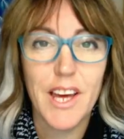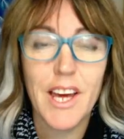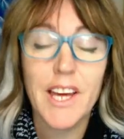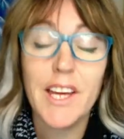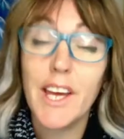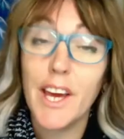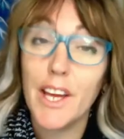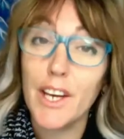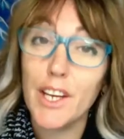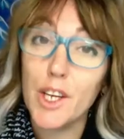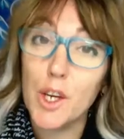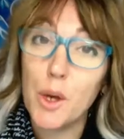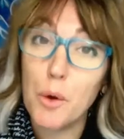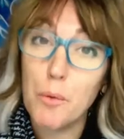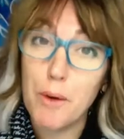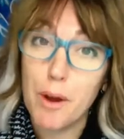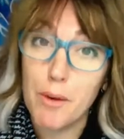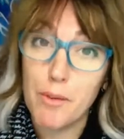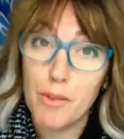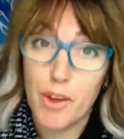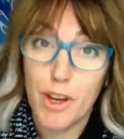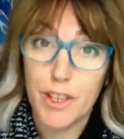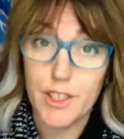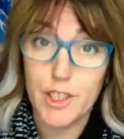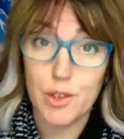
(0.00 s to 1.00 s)
Getting your
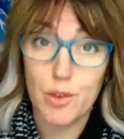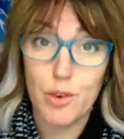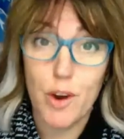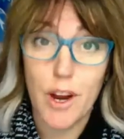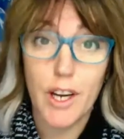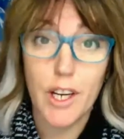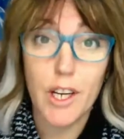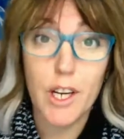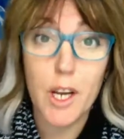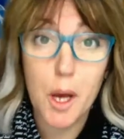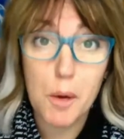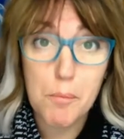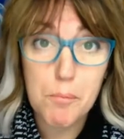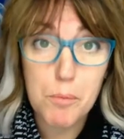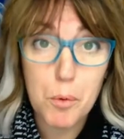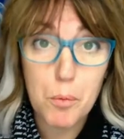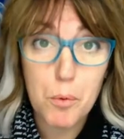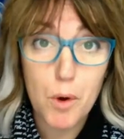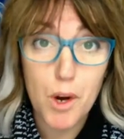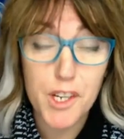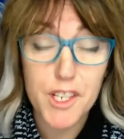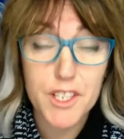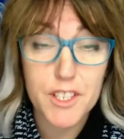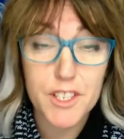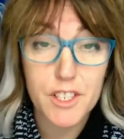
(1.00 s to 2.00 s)
website to rank
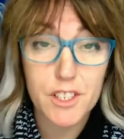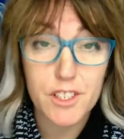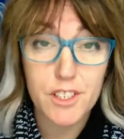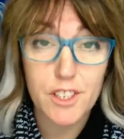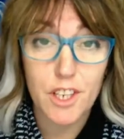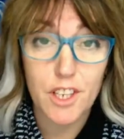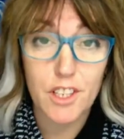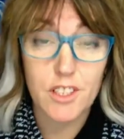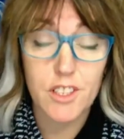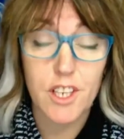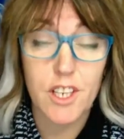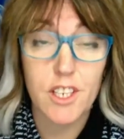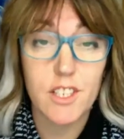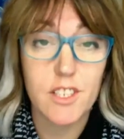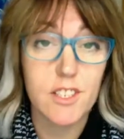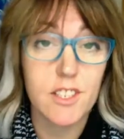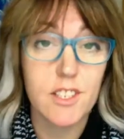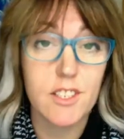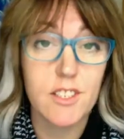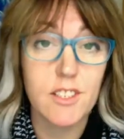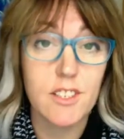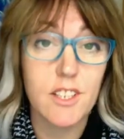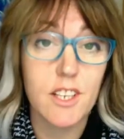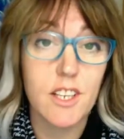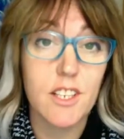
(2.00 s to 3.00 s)
#1 in the search
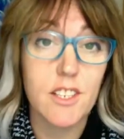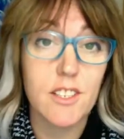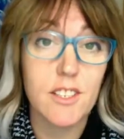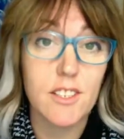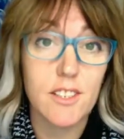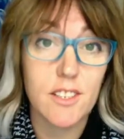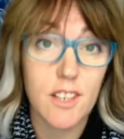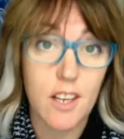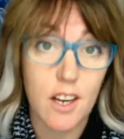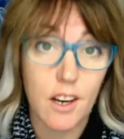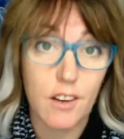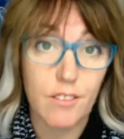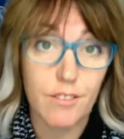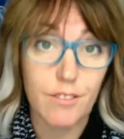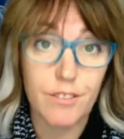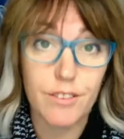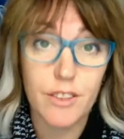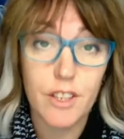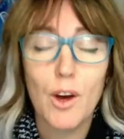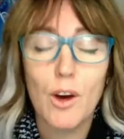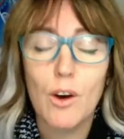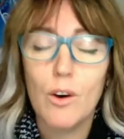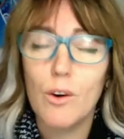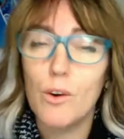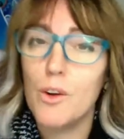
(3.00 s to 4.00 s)
engines is tough.
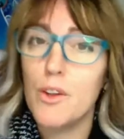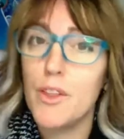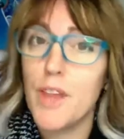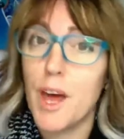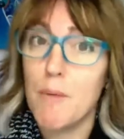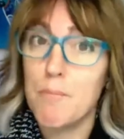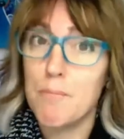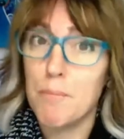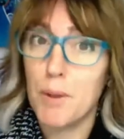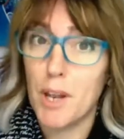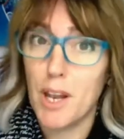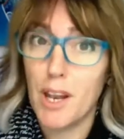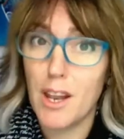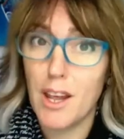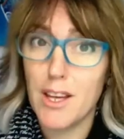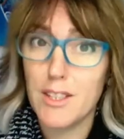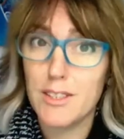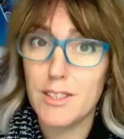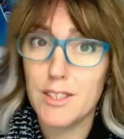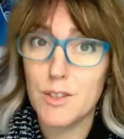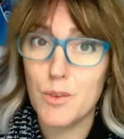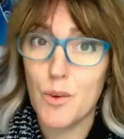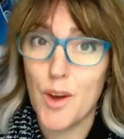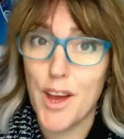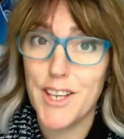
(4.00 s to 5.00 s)
All that blood,
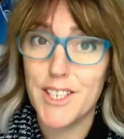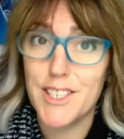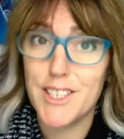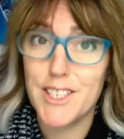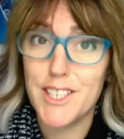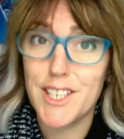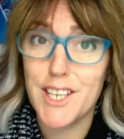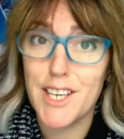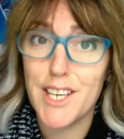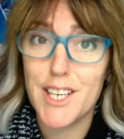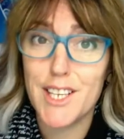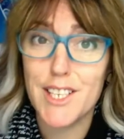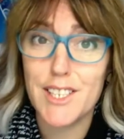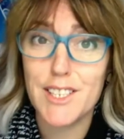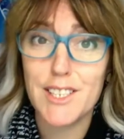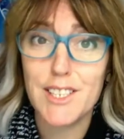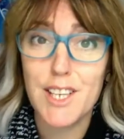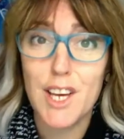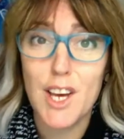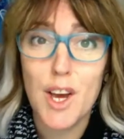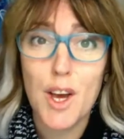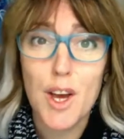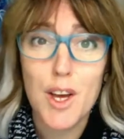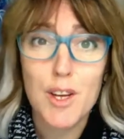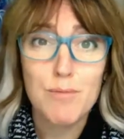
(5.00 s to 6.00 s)
sweat and tears,
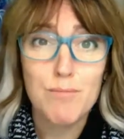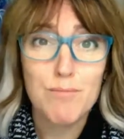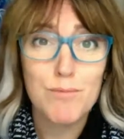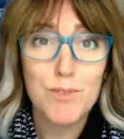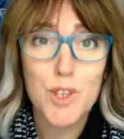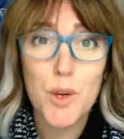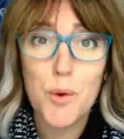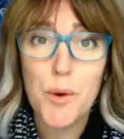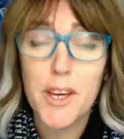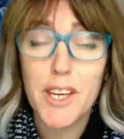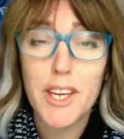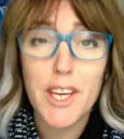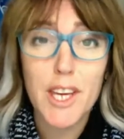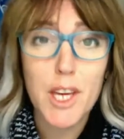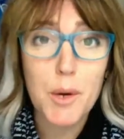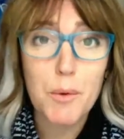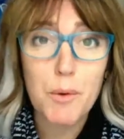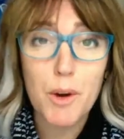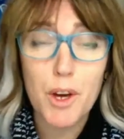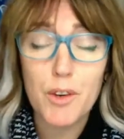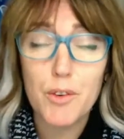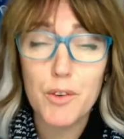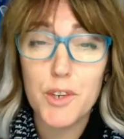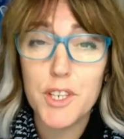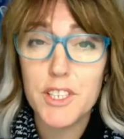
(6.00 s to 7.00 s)
doing
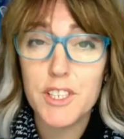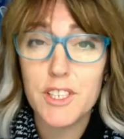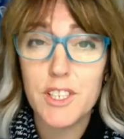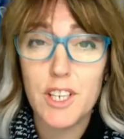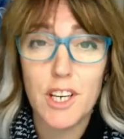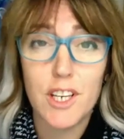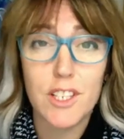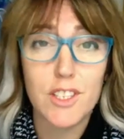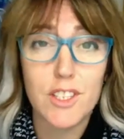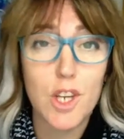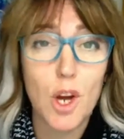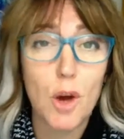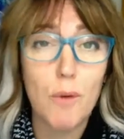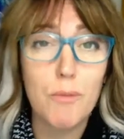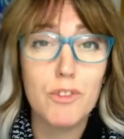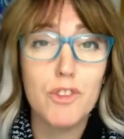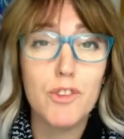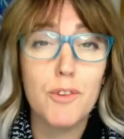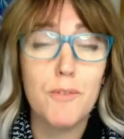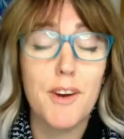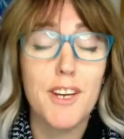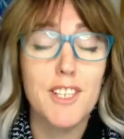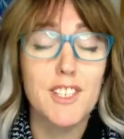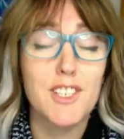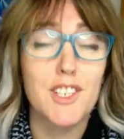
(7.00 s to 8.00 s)
keyword research,
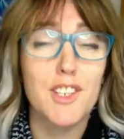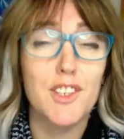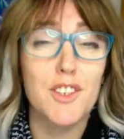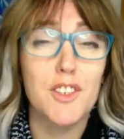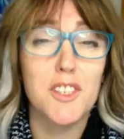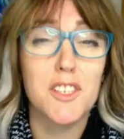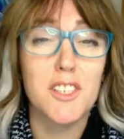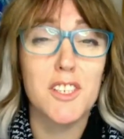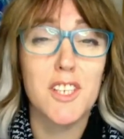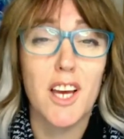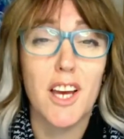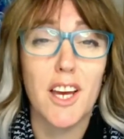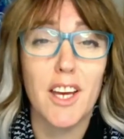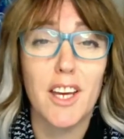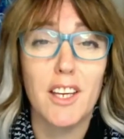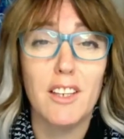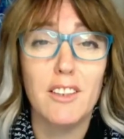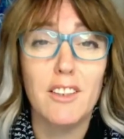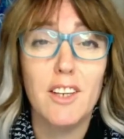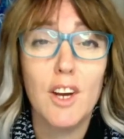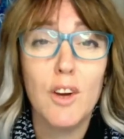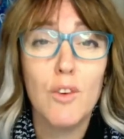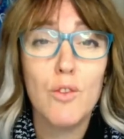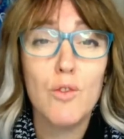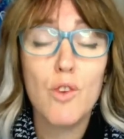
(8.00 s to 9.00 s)
optimizing your site,
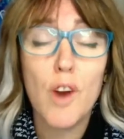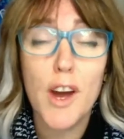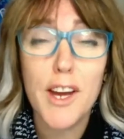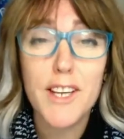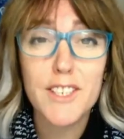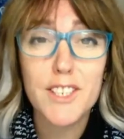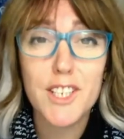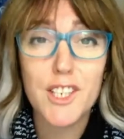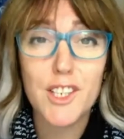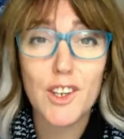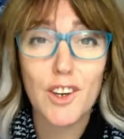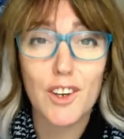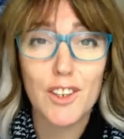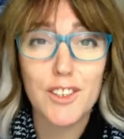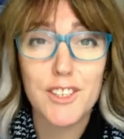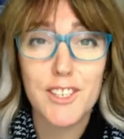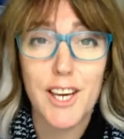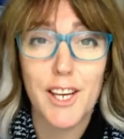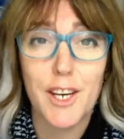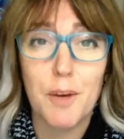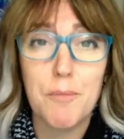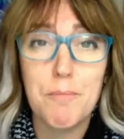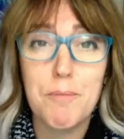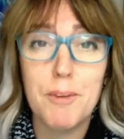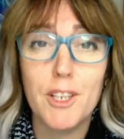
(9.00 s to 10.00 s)
writing
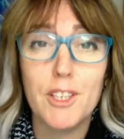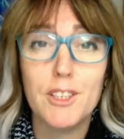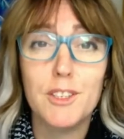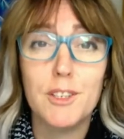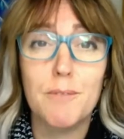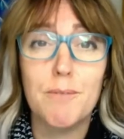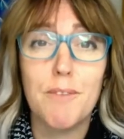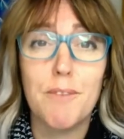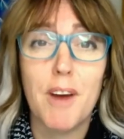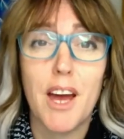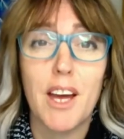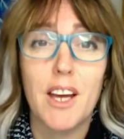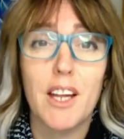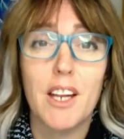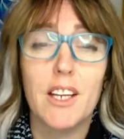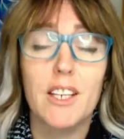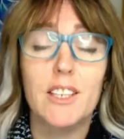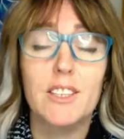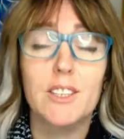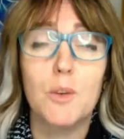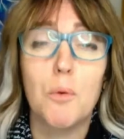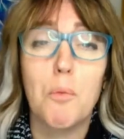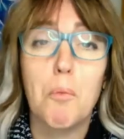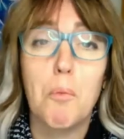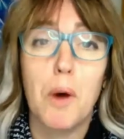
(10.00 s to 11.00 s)
content and building
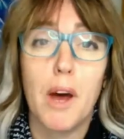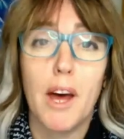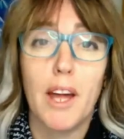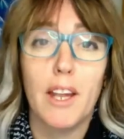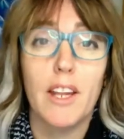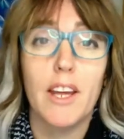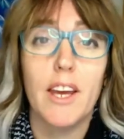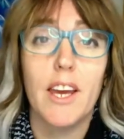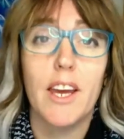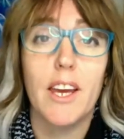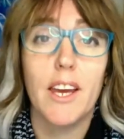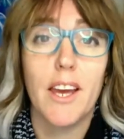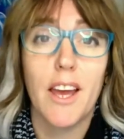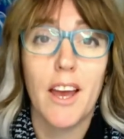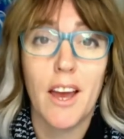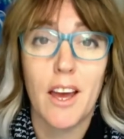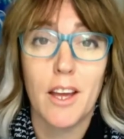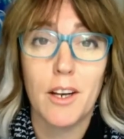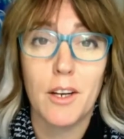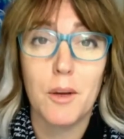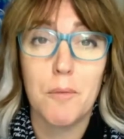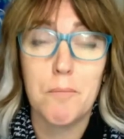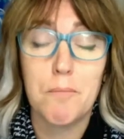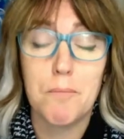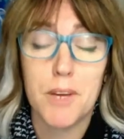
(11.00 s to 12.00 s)
backlinks, well, it
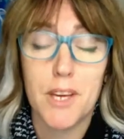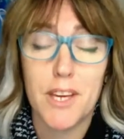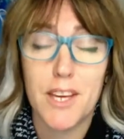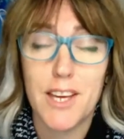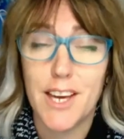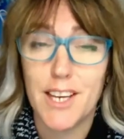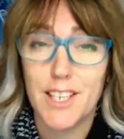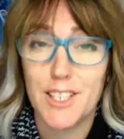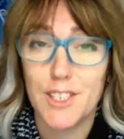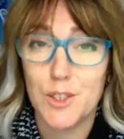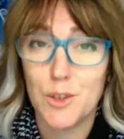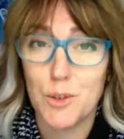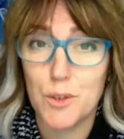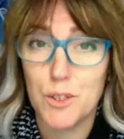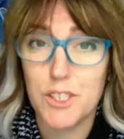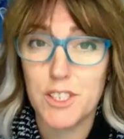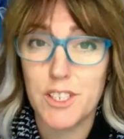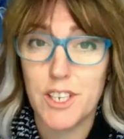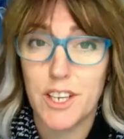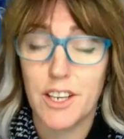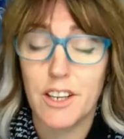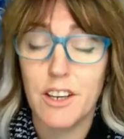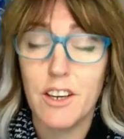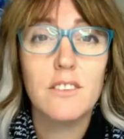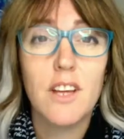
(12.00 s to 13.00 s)
can be
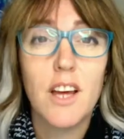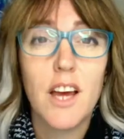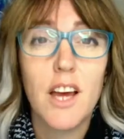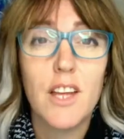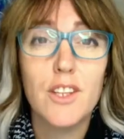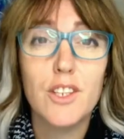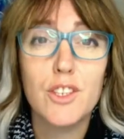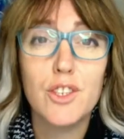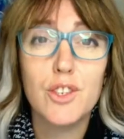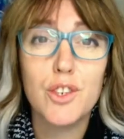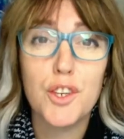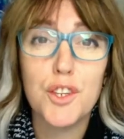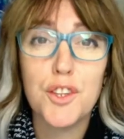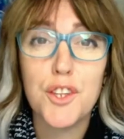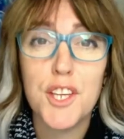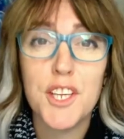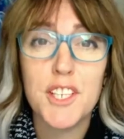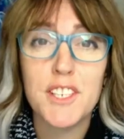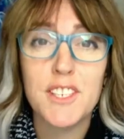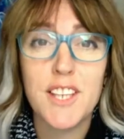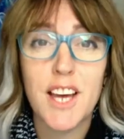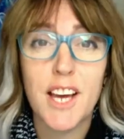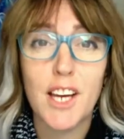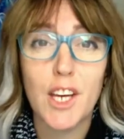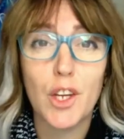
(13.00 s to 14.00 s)
exhausting. And the truth
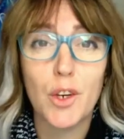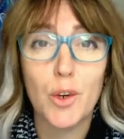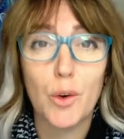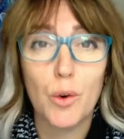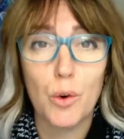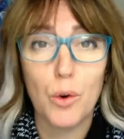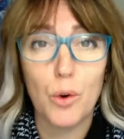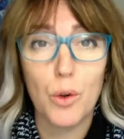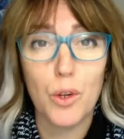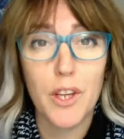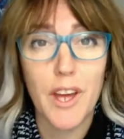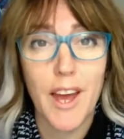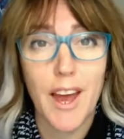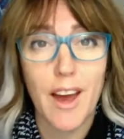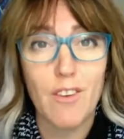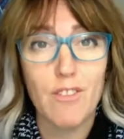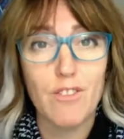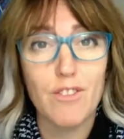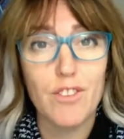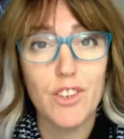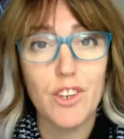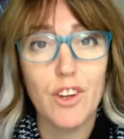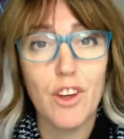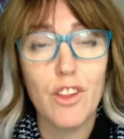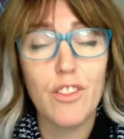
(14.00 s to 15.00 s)
is that can all count
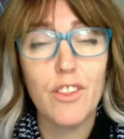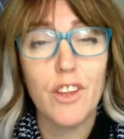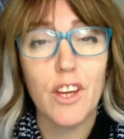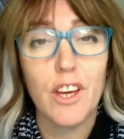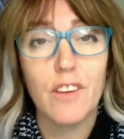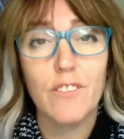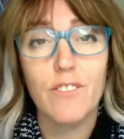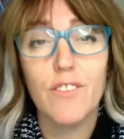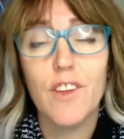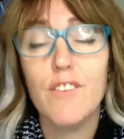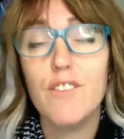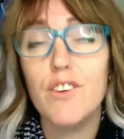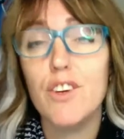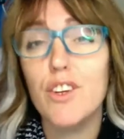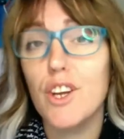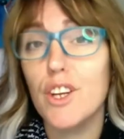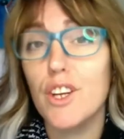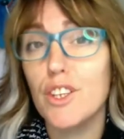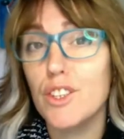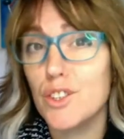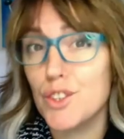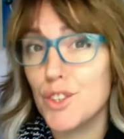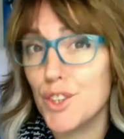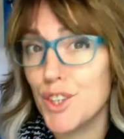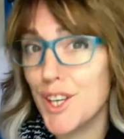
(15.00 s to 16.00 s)
for nothing if you
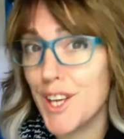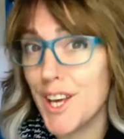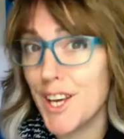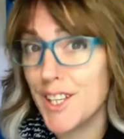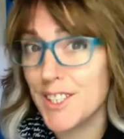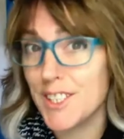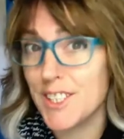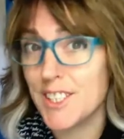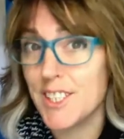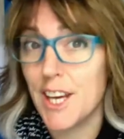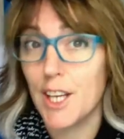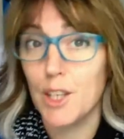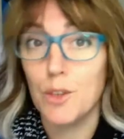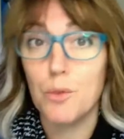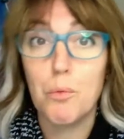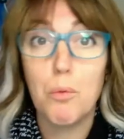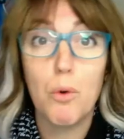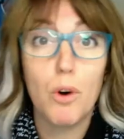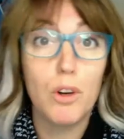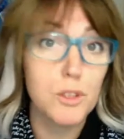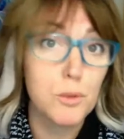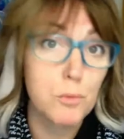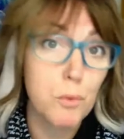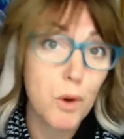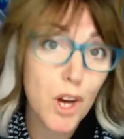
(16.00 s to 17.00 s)
don't truly understand
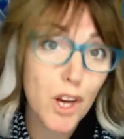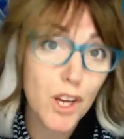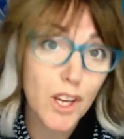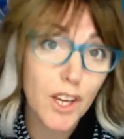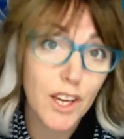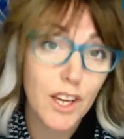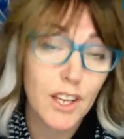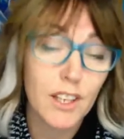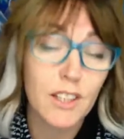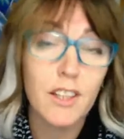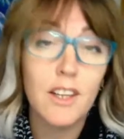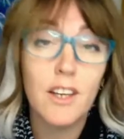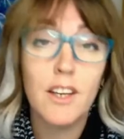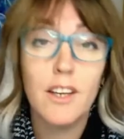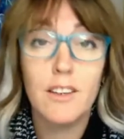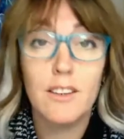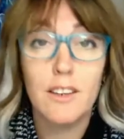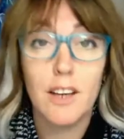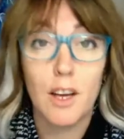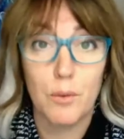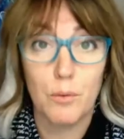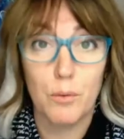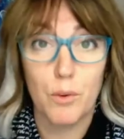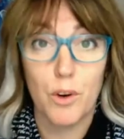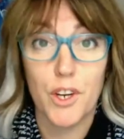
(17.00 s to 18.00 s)
what's working
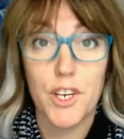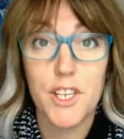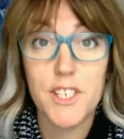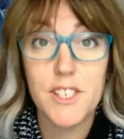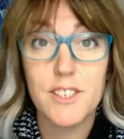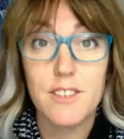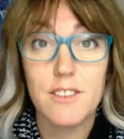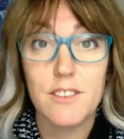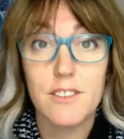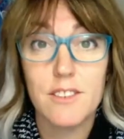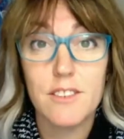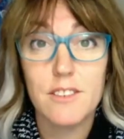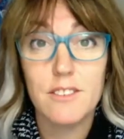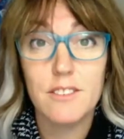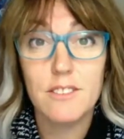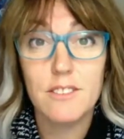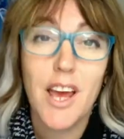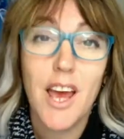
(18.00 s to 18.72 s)
and what isn't.